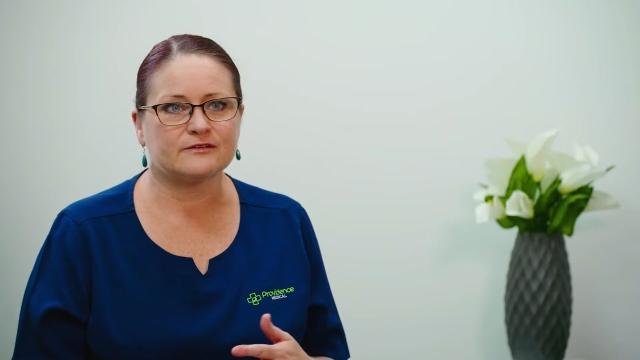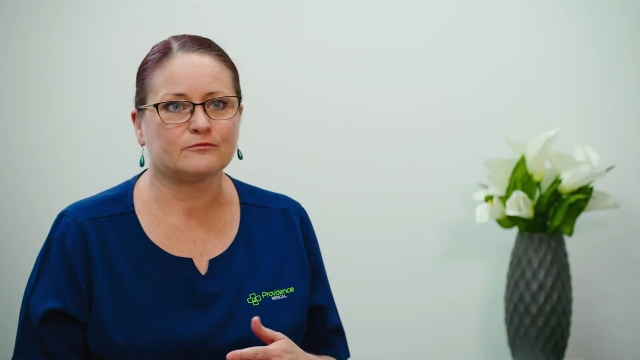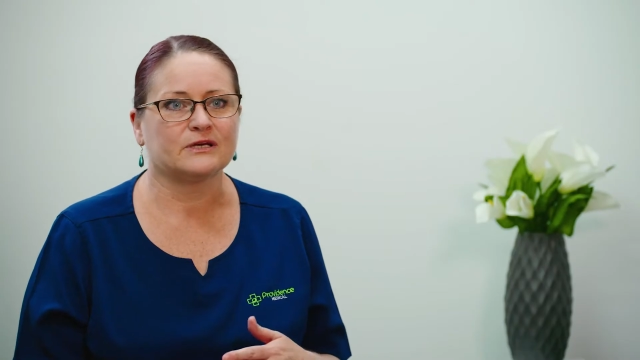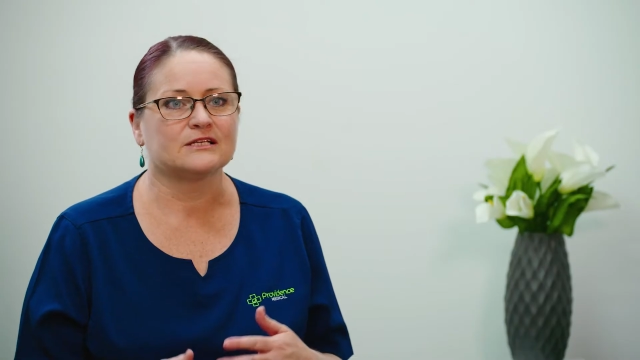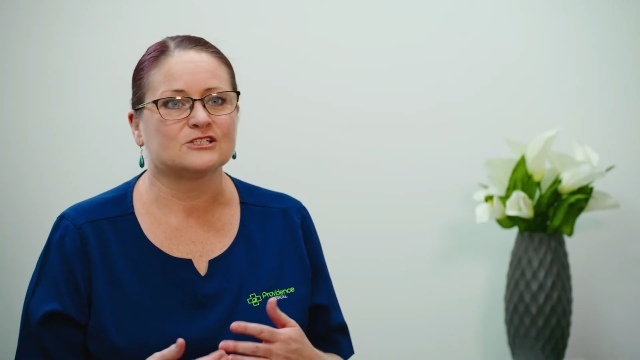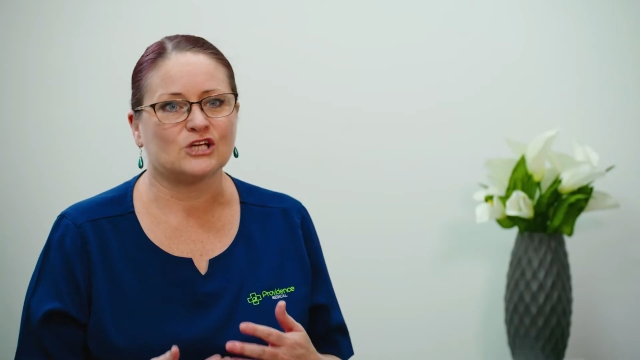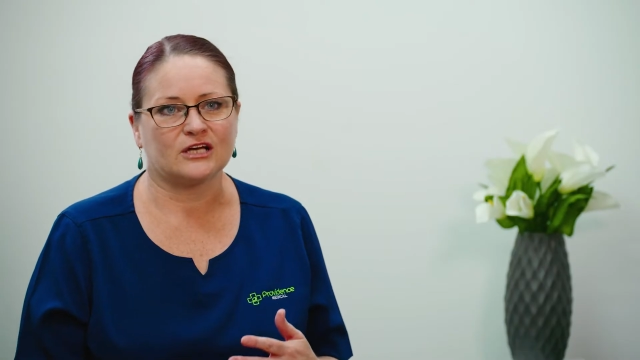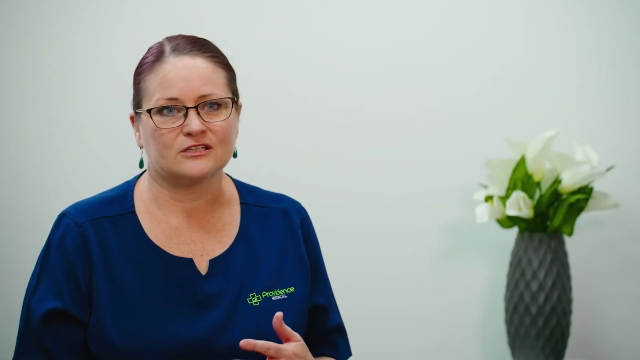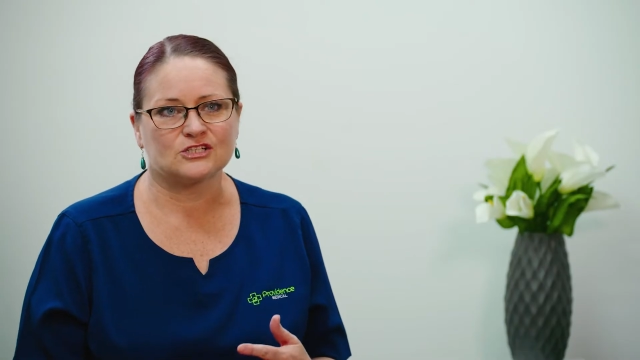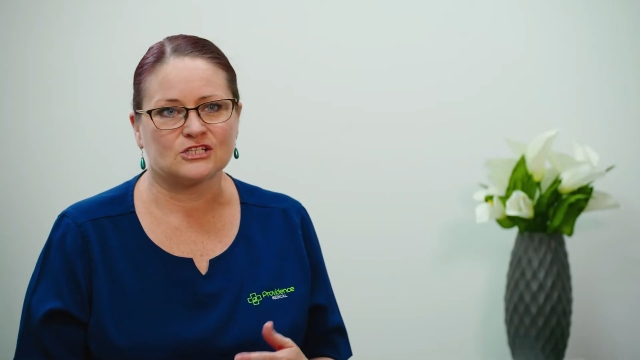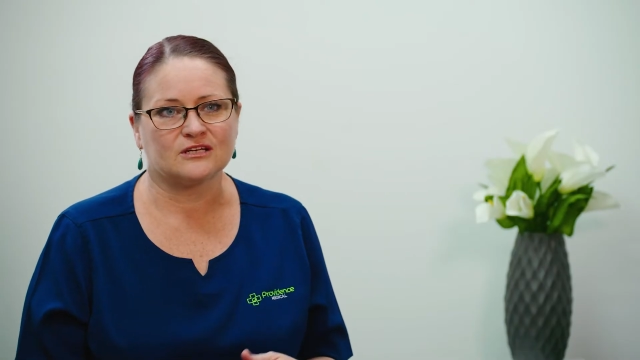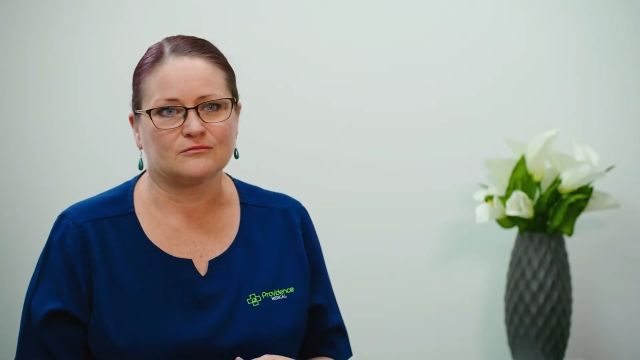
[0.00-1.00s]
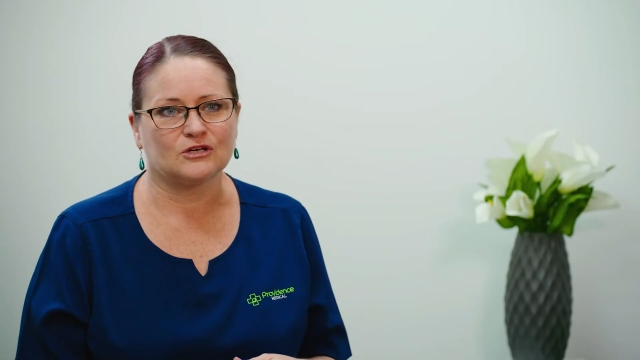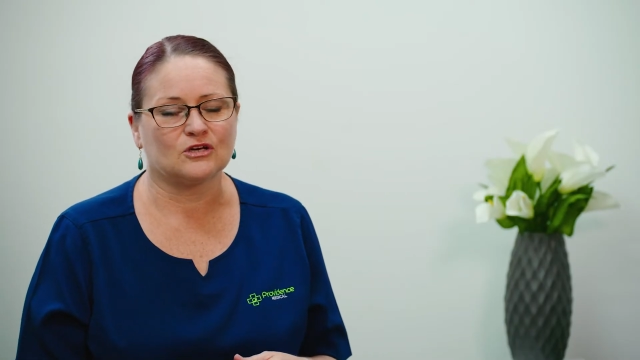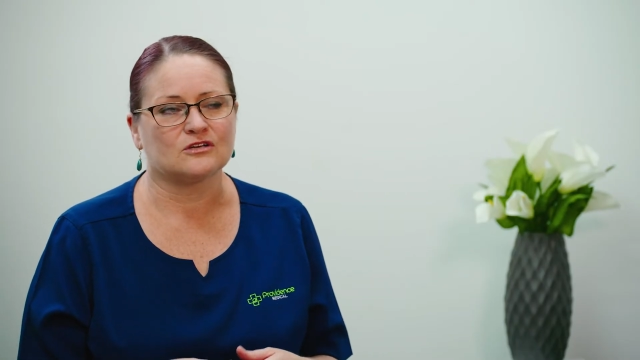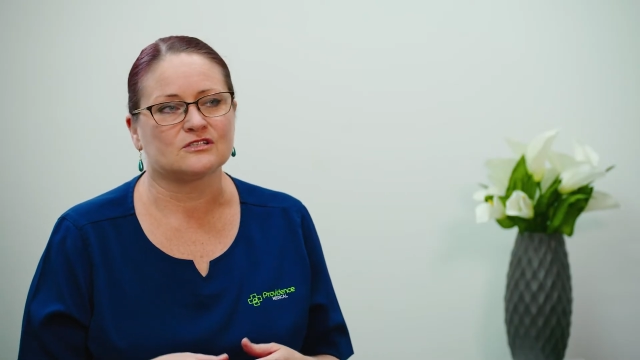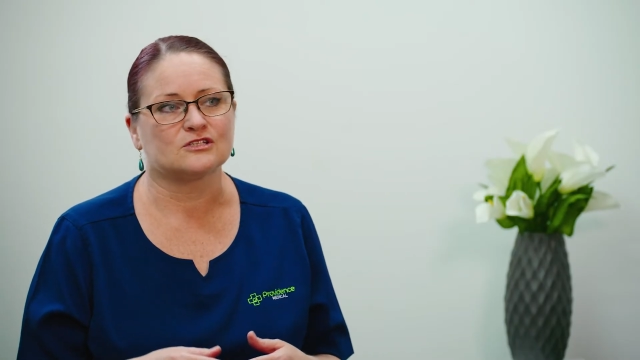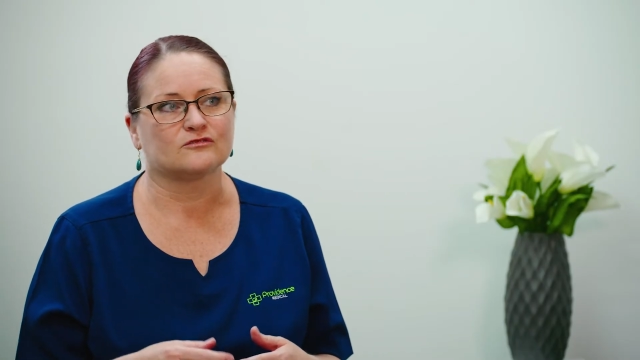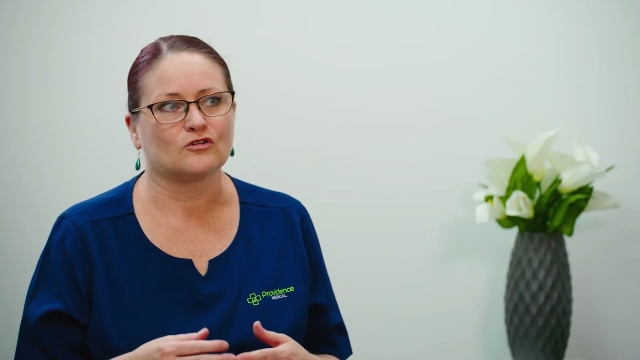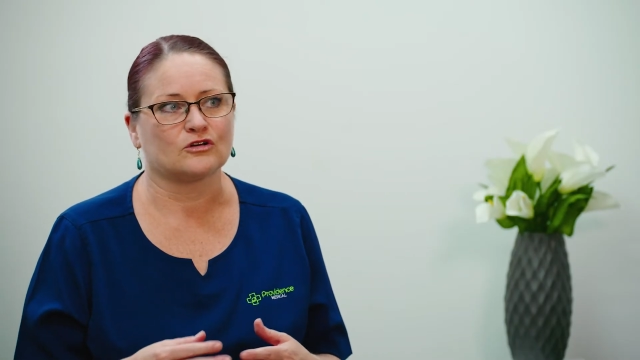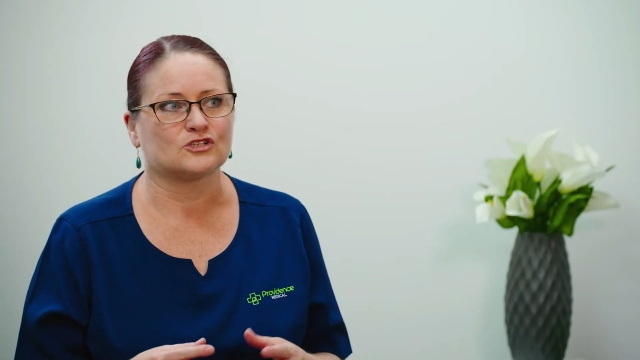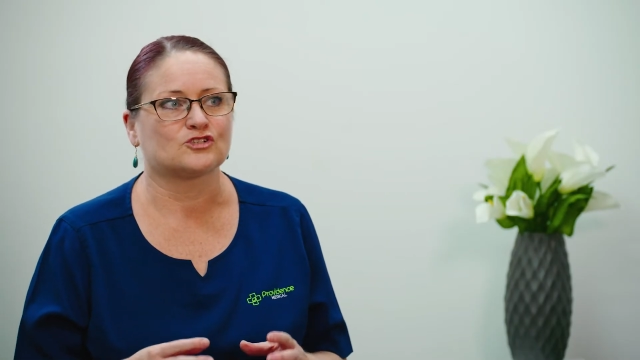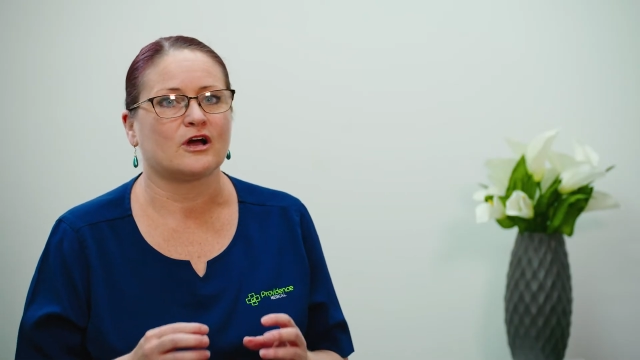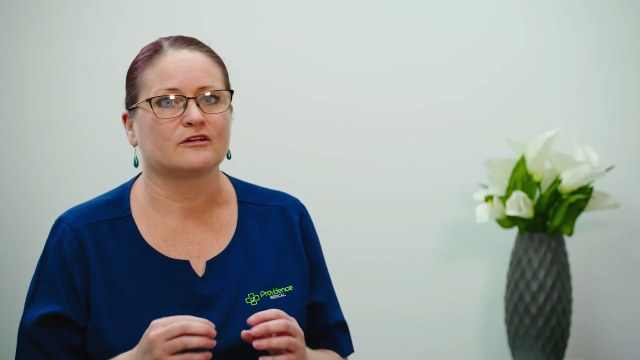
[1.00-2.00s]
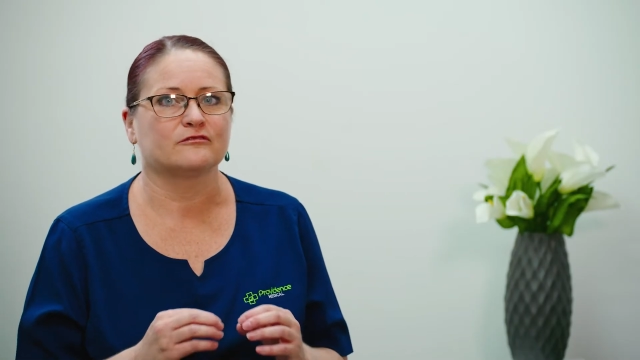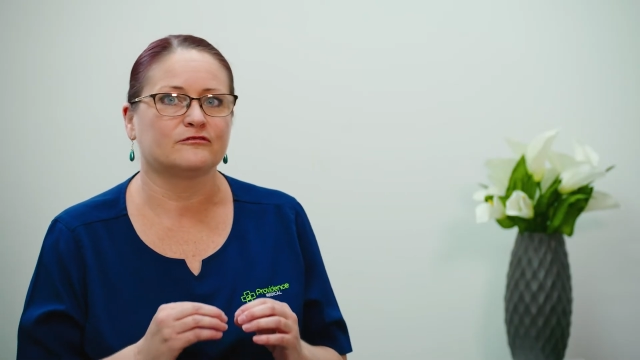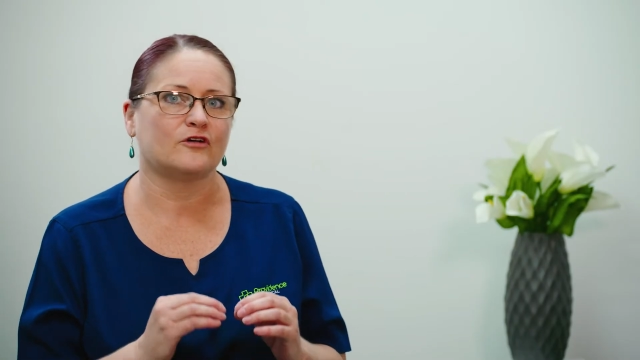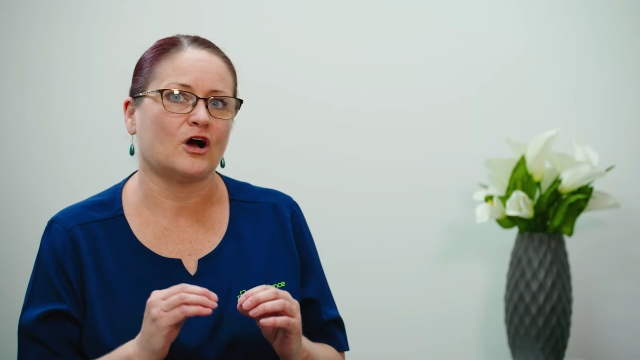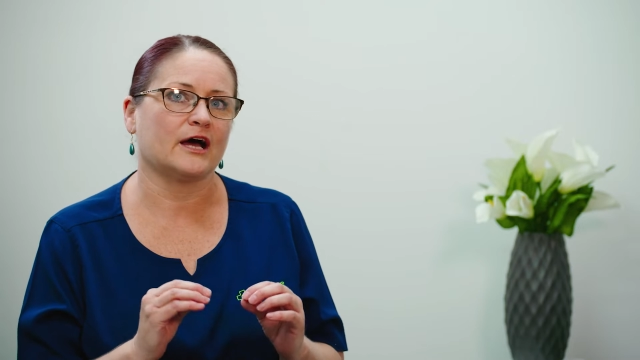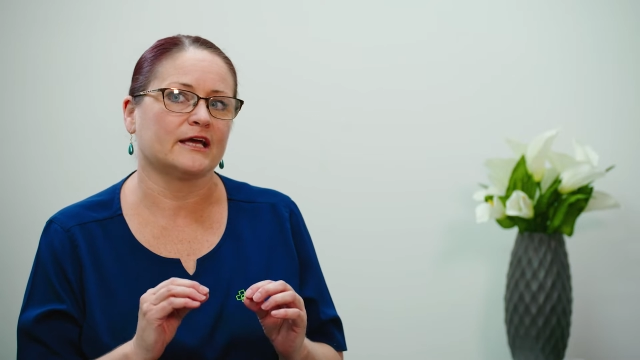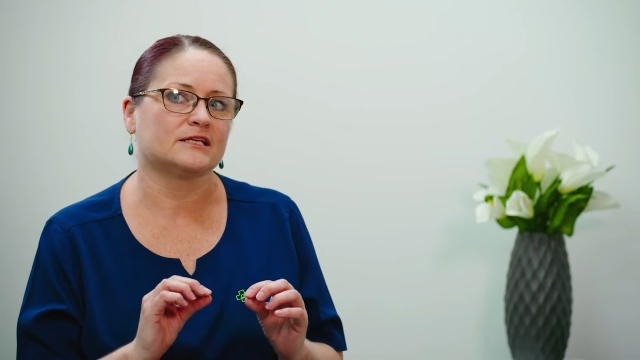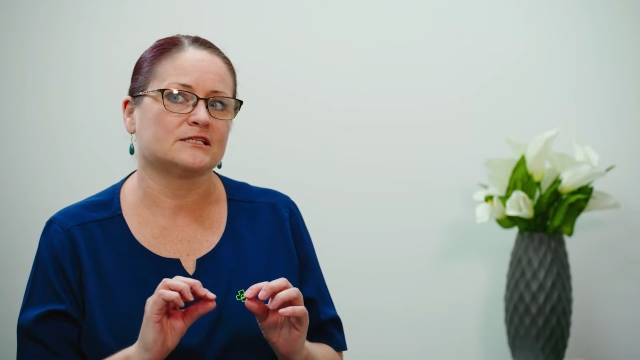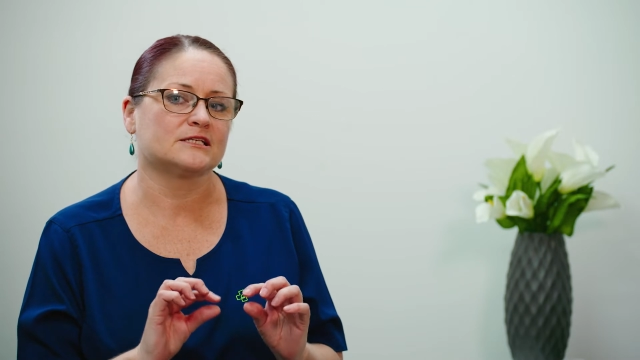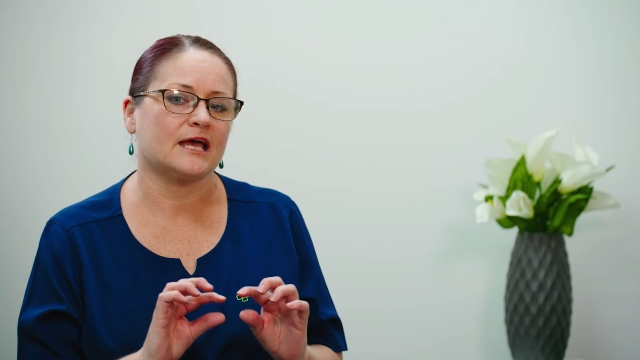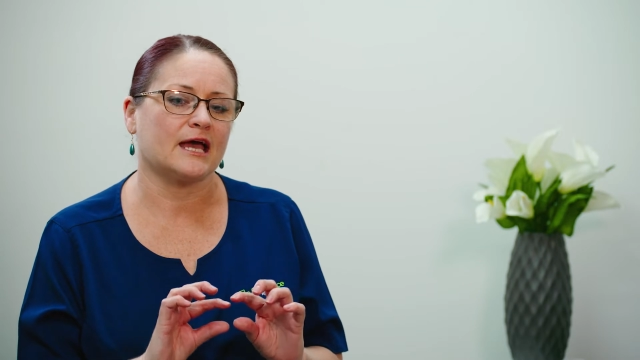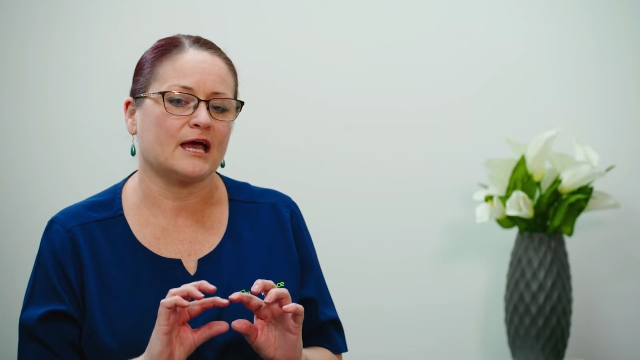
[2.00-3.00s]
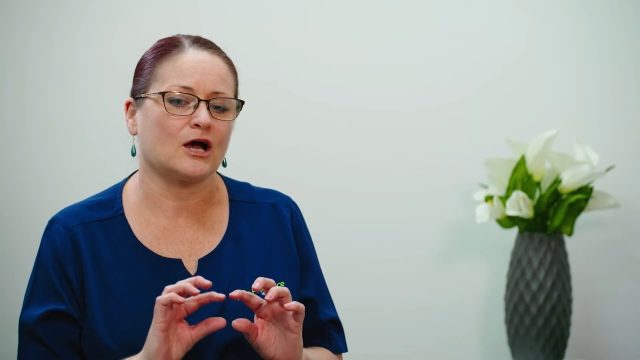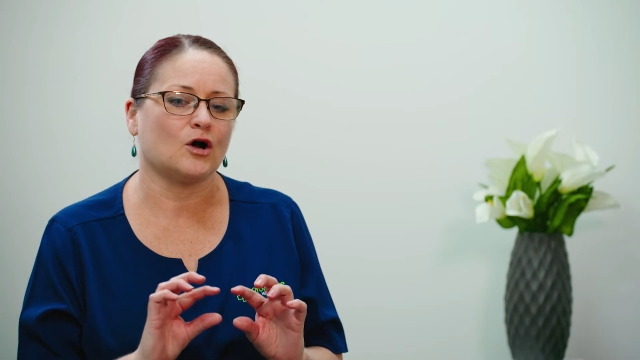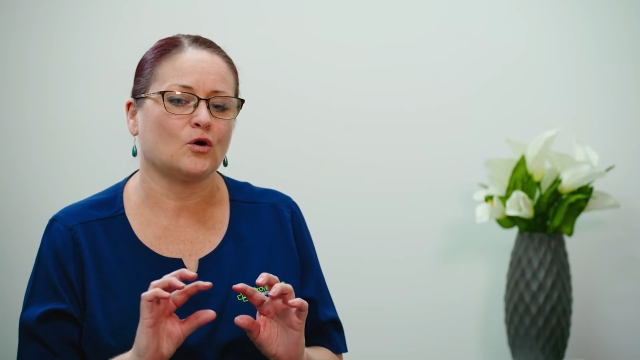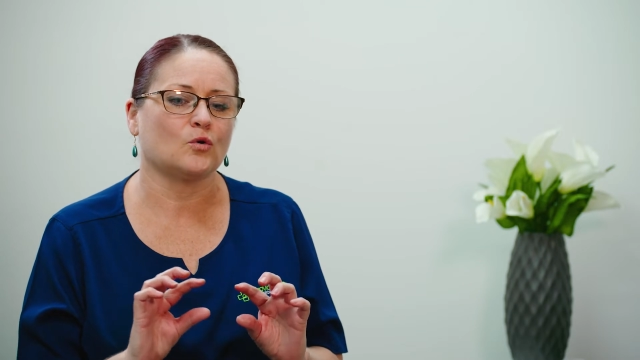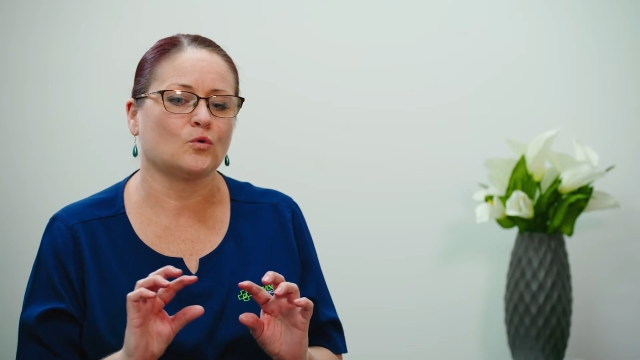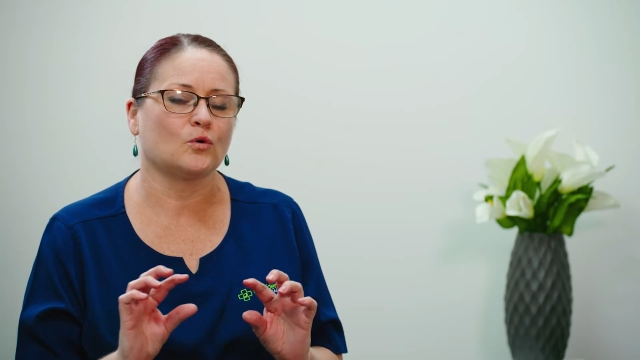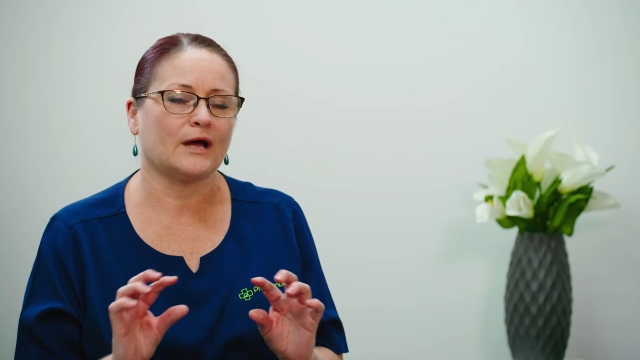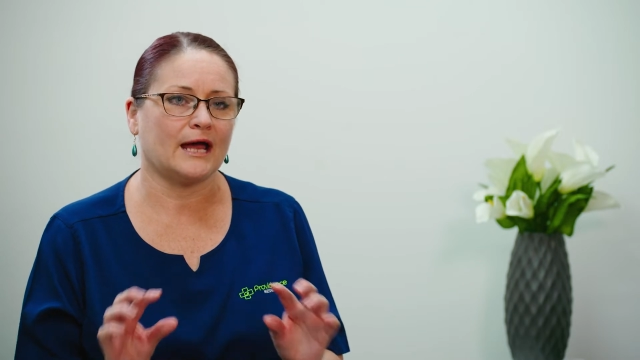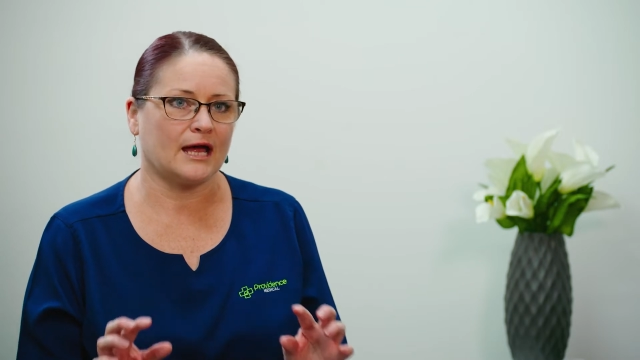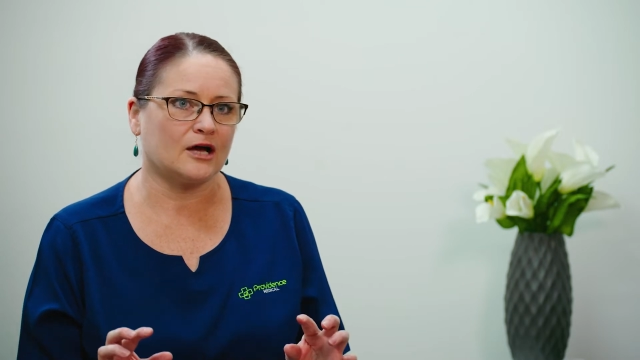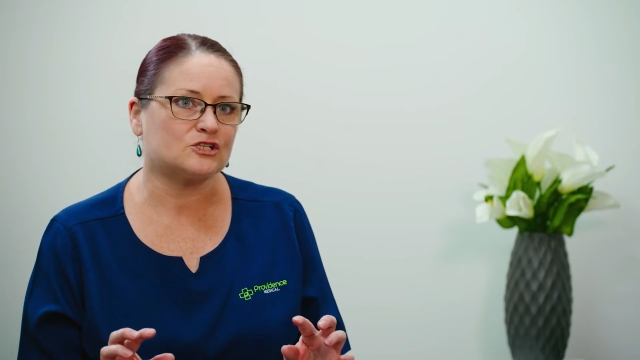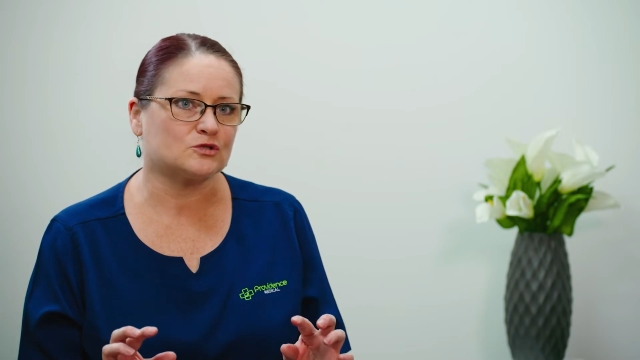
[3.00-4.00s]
have been challenging because you've got to try and find how